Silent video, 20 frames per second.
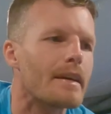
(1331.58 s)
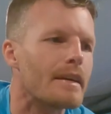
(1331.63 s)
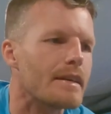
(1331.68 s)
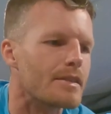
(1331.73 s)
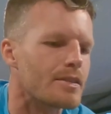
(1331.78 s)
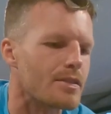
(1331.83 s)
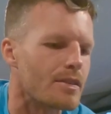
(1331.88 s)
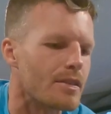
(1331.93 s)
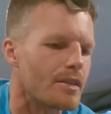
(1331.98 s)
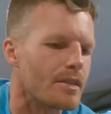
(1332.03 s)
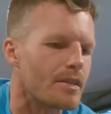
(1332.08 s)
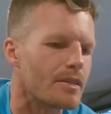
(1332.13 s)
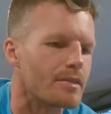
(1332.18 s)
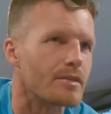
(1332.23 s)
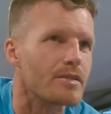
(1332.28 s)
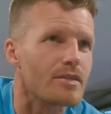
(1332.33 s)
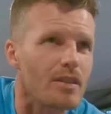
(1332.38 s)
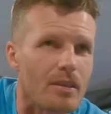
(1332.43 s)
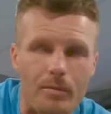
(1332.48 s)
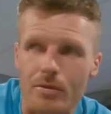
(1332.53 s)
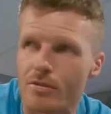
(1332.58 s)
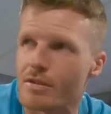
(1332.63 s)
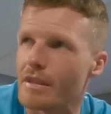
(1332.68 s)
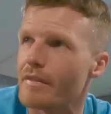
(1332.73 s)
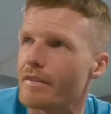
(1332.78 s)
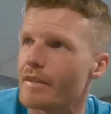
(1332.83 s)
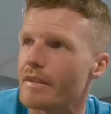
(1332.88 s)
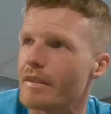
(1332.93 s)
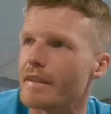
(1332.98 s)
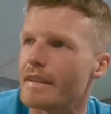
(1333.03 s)
So there's not much
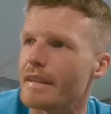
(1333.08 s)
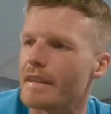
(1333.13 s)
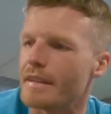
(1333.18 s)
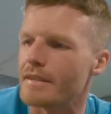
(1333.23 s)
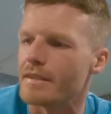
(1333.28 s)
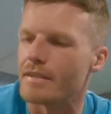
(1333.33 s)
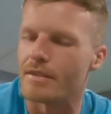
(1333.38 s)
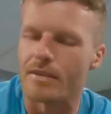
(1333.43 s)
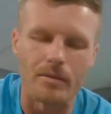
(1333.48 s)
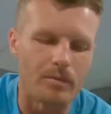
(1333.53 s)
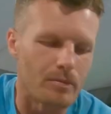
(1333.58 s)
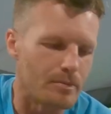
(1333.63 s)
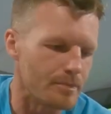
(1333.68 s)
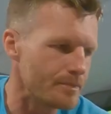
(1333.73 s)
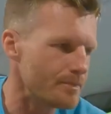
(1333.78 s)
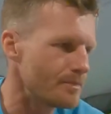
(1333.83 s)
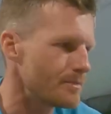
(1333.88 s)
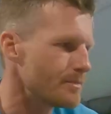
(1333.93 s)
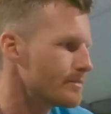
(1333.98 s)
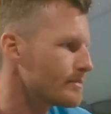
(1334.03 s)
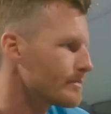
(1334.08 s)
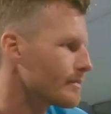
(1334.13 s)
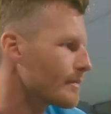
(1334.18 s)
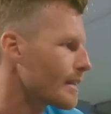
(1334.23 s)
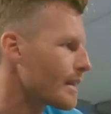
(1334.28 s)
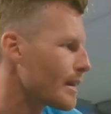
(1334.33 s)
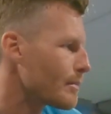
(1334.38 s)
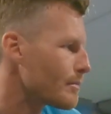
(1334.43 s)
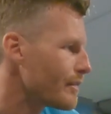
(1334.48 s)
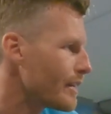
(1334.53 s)
left of the day to do.
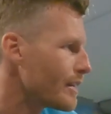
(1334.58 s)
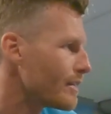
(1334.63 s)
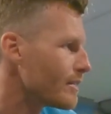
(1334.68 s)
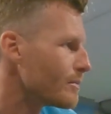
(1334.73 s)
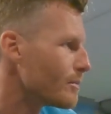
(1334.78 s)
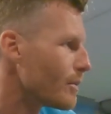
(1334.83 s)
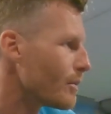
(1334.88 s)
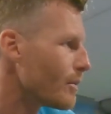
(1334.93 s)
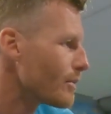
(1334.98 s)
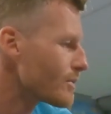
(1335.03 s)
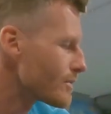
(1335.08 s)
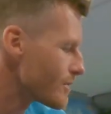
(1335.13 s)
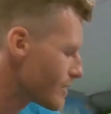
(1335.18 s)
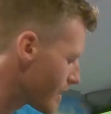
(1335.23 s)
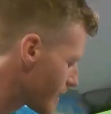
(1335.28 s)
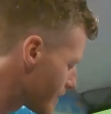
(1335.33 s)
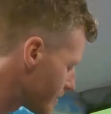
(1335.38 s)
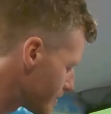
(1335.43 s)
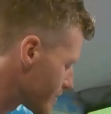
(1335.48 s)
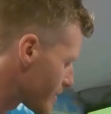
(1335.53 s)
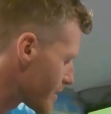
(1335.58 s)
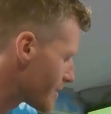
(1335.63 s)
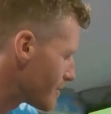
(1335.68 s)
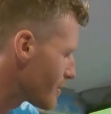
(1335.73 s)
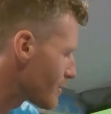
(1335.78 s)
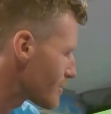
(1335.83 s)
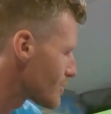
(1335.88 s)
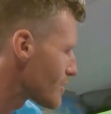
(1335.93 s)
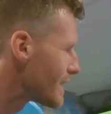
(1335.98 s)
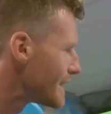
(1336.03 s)
I'm fed and watered pretty
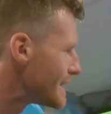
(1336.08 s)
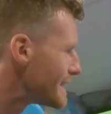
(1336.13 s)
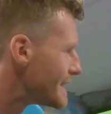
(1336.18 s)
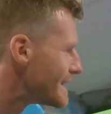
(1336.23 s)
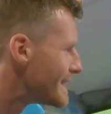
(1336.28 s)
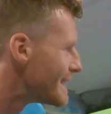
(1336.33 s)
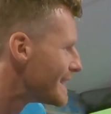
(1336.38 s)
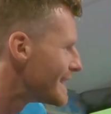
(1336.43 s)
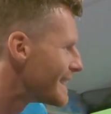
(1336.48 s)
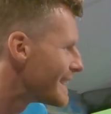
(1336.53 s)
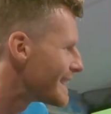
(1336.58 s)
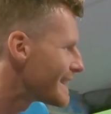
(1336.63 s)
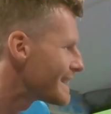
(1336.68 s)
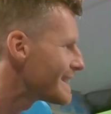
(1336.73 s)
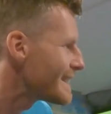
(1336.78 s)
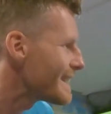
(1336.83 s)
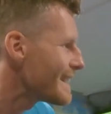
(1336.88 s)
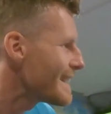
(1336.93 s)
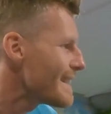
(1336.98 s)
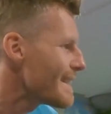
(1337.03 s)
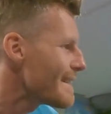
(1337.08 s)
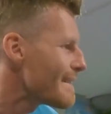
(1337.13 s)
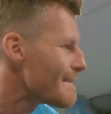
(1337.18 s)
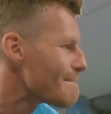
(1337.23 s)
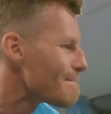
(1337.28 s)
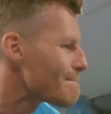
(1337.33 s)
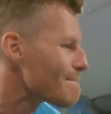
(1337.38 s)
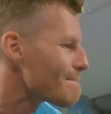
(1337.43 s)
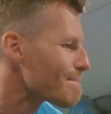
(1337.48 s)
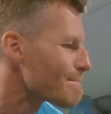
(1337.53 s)
much, and I
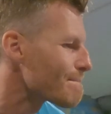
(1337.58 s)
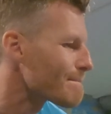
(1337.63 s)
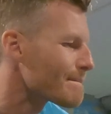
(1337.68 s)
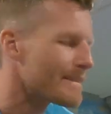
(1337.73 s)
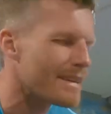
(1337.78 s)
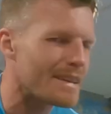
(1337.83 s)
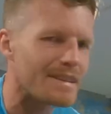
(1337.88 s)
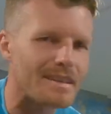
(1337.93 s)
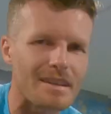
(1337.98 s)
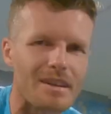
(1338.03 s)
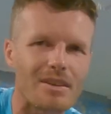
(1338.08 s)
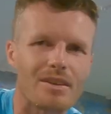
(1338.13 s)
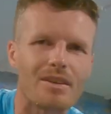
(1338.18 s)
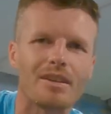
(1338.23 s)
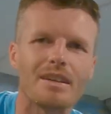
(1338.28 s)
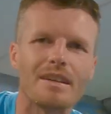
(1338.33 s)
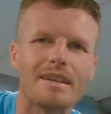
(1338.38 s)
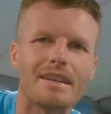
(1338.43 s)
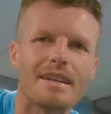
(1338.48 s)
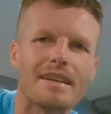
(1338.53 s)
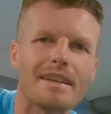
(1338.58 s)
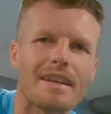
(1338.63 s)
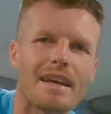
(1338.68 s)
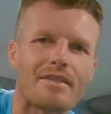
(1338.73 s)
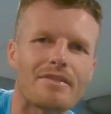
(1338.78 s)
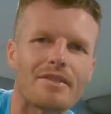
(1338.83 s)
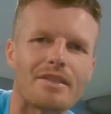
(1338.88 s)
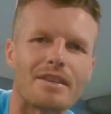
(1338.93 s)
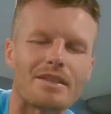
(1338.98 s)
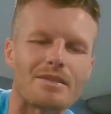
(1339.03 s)
think I'll call it a day there
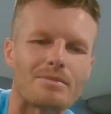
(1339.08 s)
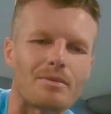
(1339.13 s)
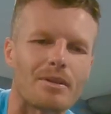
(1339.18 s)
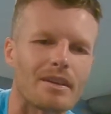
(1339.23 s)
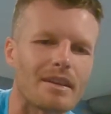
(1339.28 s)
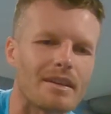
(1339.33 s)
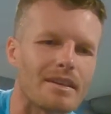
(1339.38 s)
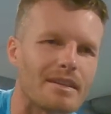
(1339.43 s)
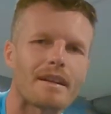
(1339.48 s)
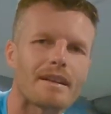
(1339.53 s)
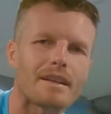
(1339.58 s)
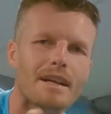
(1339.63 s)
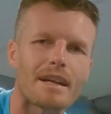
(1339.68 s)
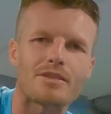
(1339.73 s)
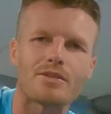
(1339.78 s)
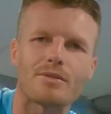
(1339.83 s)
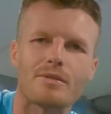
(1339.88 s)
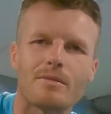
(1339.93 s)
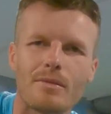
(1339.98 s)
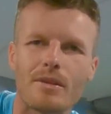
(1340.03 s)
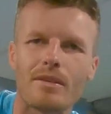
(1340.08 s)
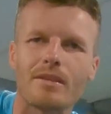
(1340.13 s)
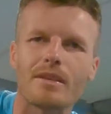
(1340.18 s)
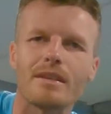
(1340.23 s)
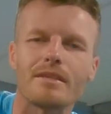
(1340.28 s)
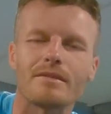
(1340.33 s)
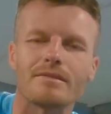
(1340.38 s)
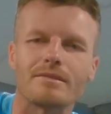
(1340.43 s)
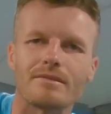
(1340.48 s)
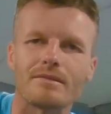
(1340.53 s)
for this one. I'll catch you in the
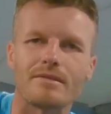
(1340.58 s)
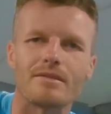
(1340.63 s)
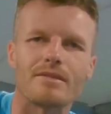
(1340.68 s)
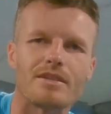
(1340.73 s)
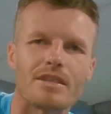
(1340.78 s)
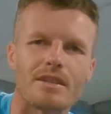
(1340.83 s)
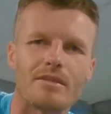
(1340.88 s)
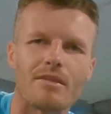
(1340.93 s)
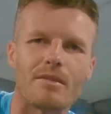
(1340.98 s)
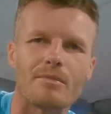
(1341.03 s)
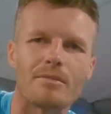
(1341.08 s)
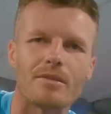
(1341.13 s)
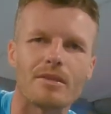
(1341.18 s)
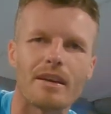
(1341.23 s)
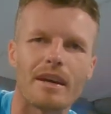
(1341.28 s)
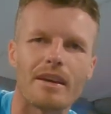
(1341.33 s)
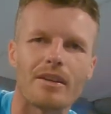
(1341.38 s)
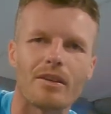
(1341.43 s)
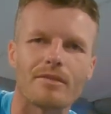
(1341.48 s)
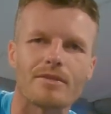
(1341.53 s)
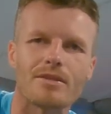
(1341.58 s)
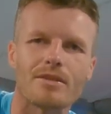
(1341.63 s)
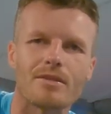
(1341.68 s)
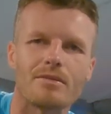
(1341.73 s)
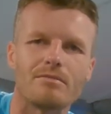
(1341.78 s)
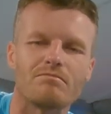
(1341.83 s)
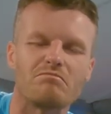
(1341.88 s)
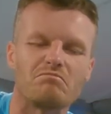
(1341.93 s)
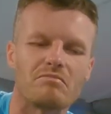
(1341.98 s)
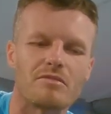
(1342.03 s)
morning and see where I'm going to head off
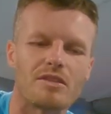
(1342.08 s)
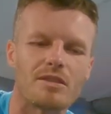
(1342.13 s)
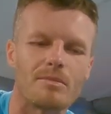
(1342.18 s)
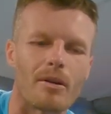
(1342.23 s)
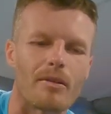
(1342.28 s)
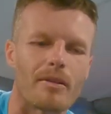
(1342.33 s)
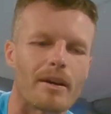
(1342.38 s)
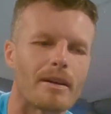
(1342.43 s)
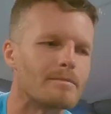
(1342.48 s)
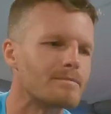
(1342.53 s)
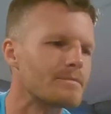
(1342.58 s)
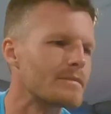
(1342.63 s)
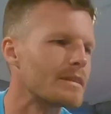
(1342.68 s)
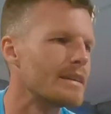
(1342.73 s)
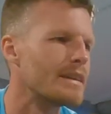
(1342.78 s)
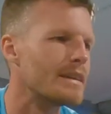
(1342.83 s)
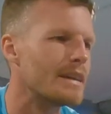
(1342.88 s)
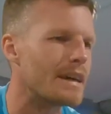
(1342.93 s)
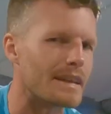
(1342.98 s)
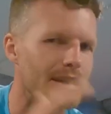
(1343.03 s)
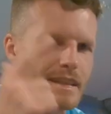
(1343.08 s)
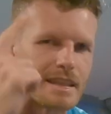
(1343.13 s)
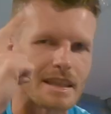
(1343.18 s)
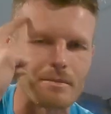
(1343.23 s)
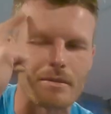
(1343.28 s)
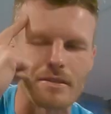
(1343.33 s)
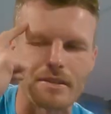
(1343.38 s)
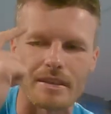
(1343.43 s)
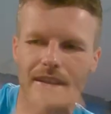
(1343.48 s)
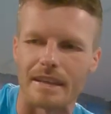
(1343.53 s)
to tomorrow. I need to get
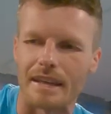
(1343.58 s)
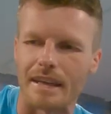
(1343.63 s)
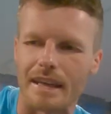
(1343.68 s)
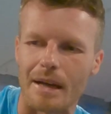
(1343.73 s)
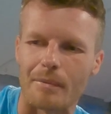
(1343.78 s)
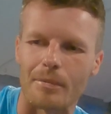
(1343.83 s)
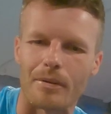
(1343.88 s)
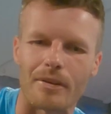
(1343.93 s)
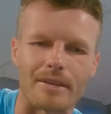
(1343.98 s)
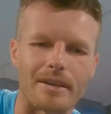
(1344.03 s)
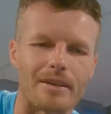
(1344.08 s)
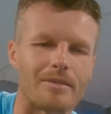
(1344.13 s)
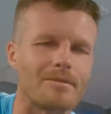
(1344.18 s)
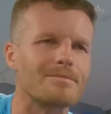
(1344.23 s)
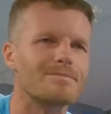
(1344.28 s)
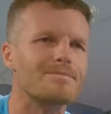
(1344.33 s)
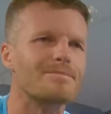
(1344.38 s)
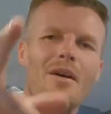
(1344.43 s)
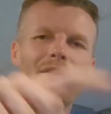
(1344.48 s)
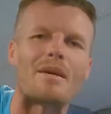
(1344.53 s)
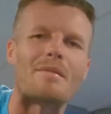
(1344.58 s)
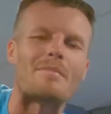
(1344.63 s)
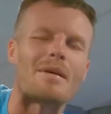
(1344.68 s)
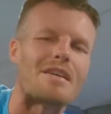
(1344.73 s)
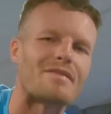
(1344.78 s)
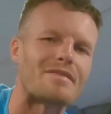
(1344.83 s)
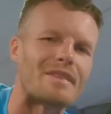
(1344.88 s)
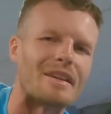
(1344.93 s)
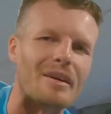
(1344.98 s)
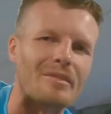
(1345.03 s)
my thinking cap on now. Alright, bye
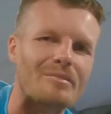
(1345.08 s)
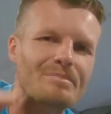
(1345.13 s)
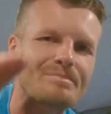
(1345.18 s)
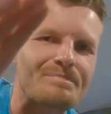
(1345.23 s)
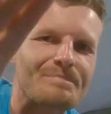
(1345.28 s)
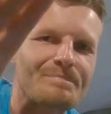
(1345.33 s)
for now.